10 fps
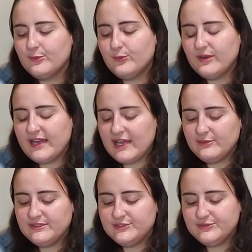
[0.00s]
When I
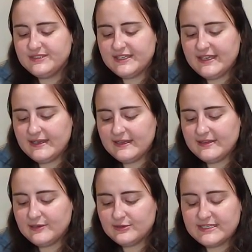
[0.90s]
was using it at
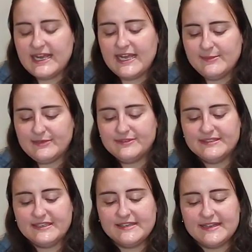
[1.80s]
the time, I was
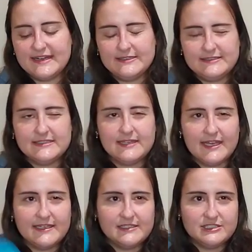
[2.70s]
thinking that I did
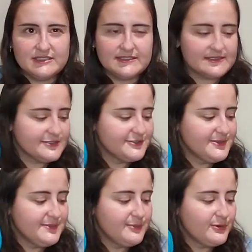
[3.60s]
like it just a little
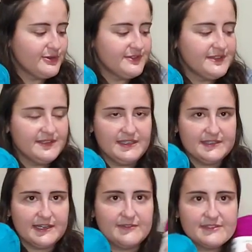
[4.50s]
bit more than the
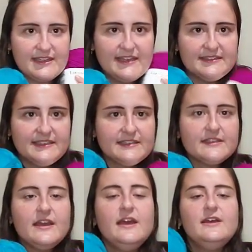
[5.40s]
Soft Classic.